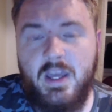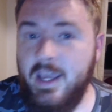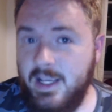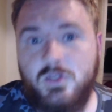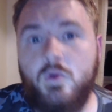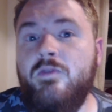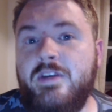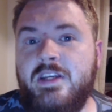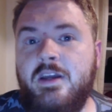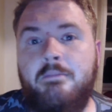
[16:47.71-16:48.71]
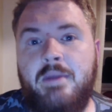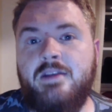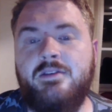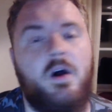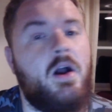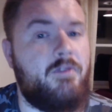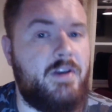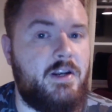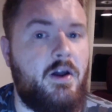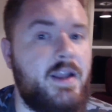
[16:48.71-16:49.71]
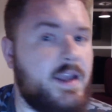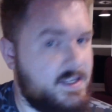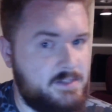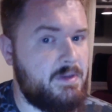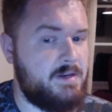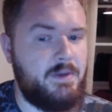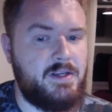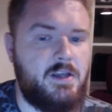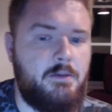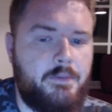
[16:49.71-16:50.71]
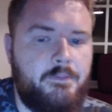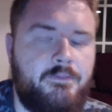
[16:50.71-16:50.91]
It's already a mid that I really like as a mid mix-up,